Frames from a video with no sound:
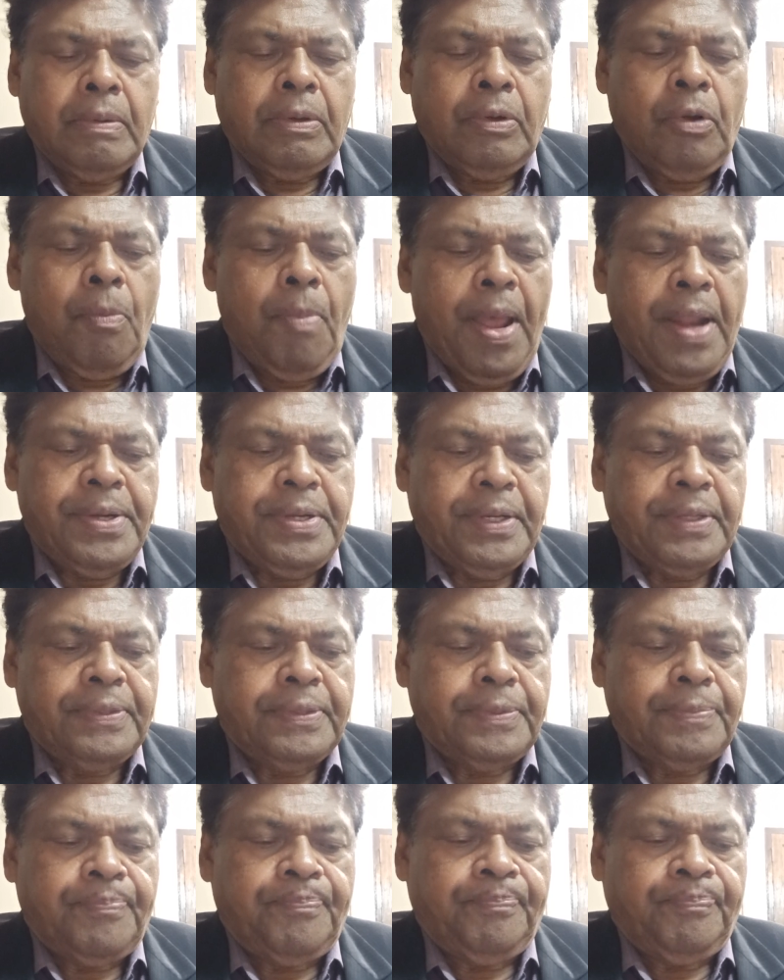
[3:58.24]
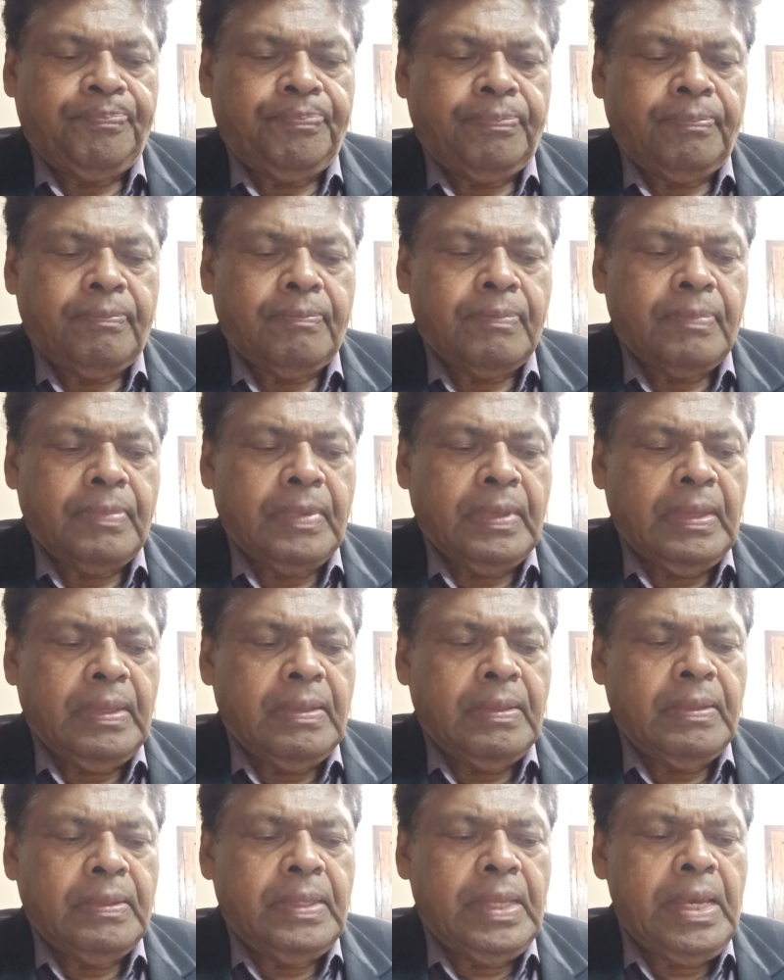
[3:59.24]
Knowmatics.
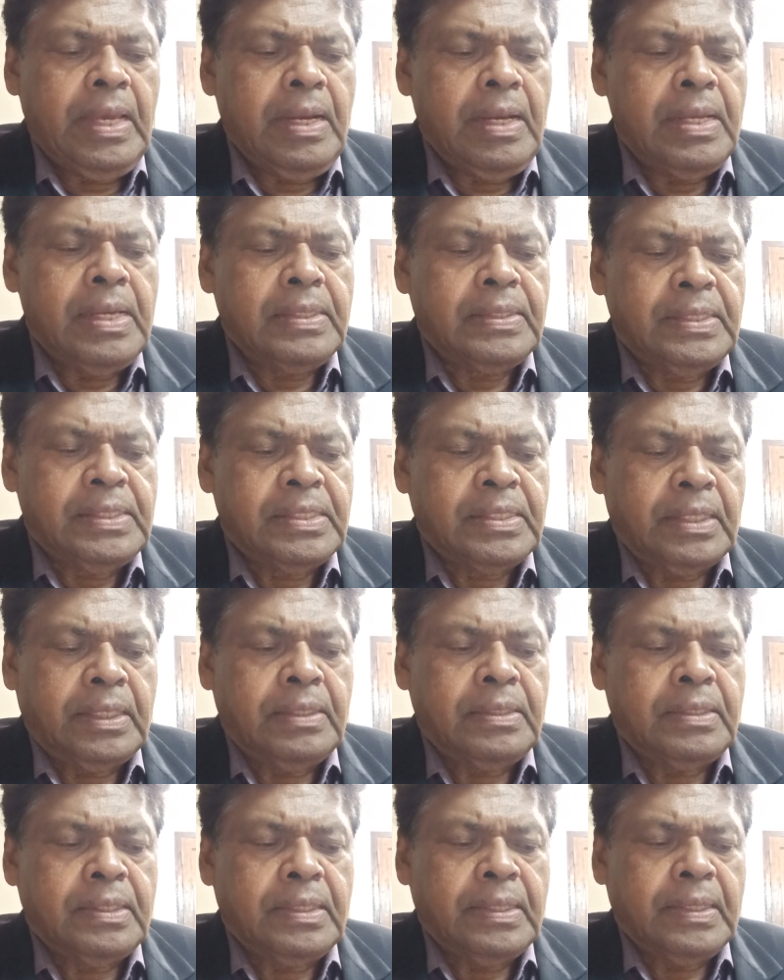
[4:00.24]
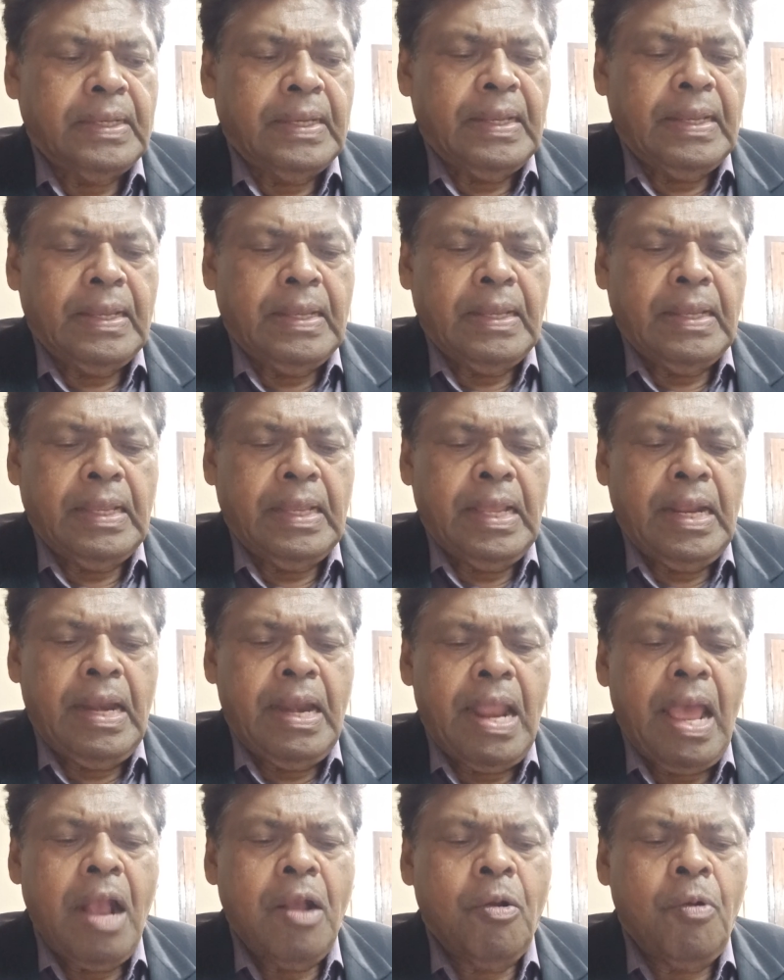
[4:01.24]
There existed a
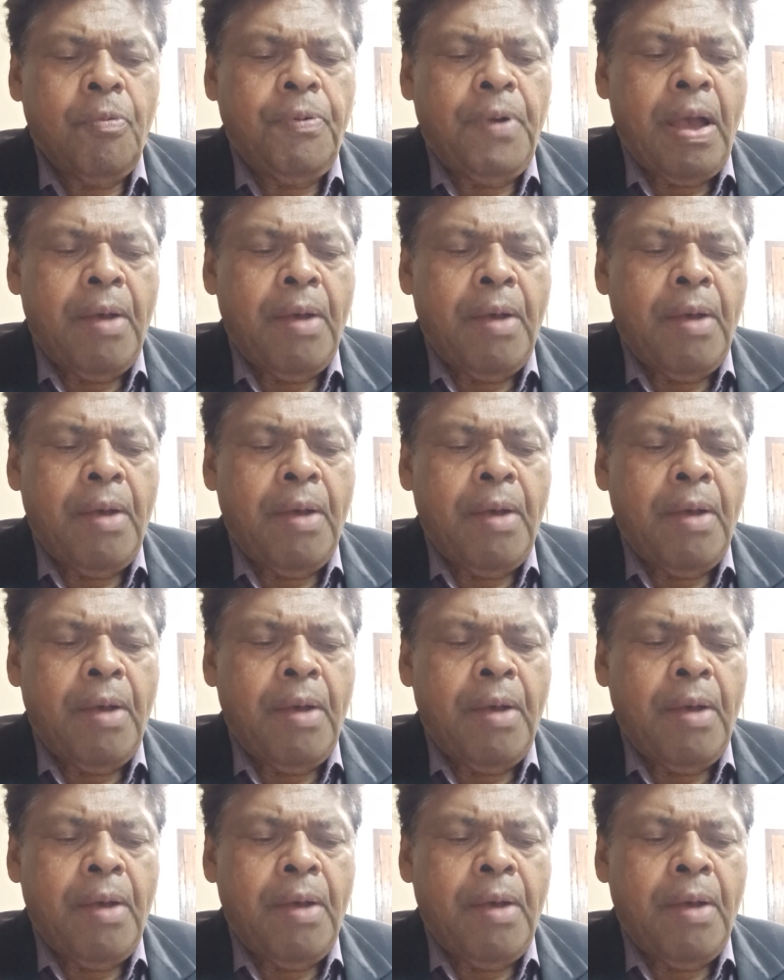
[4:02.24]
lack of